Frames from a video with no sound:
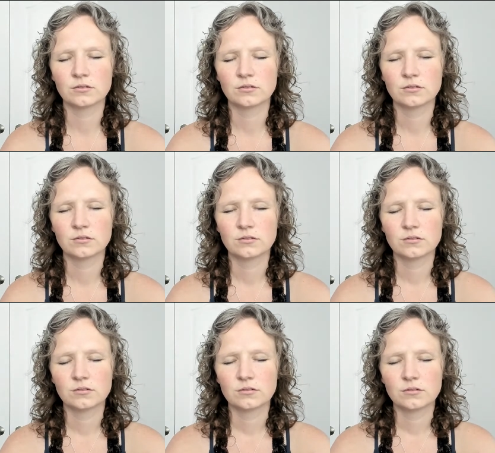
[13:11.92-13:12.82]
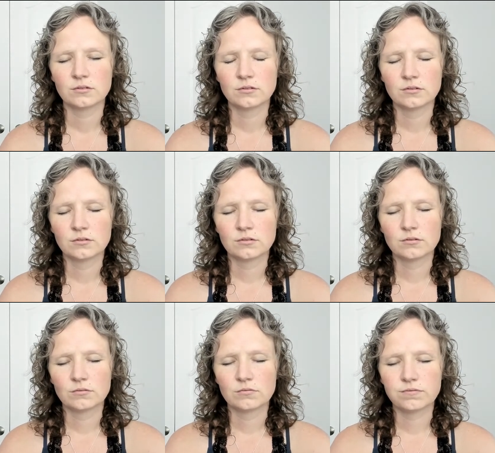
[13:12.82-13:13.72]

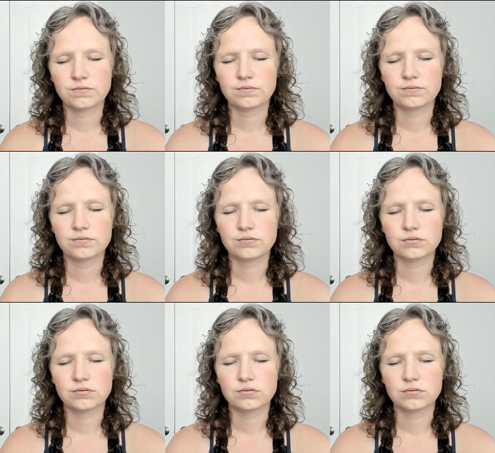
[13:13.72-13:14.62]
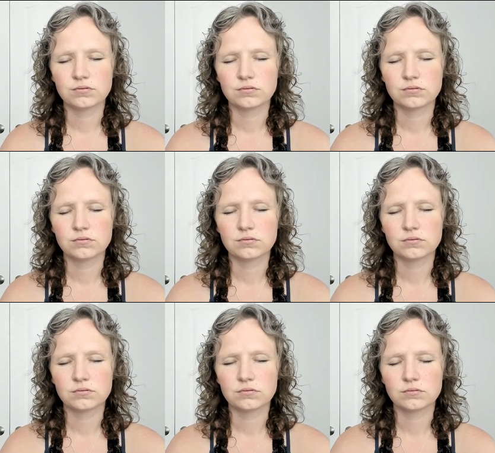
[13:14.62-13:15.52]

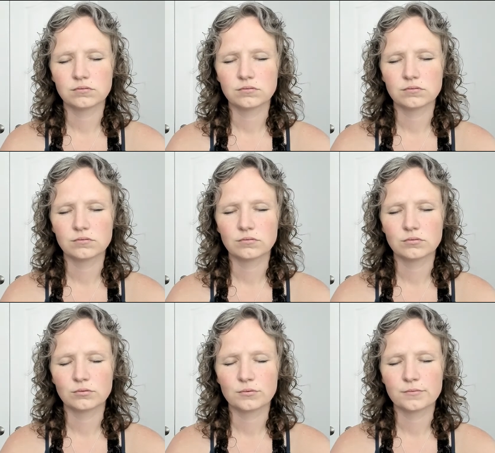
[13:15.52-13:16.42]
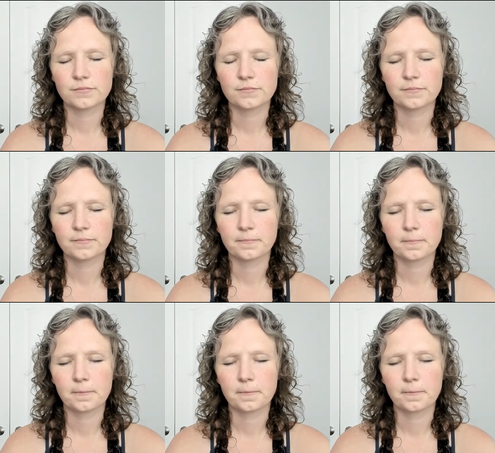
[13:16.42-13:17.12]
No one is speaking in this clip.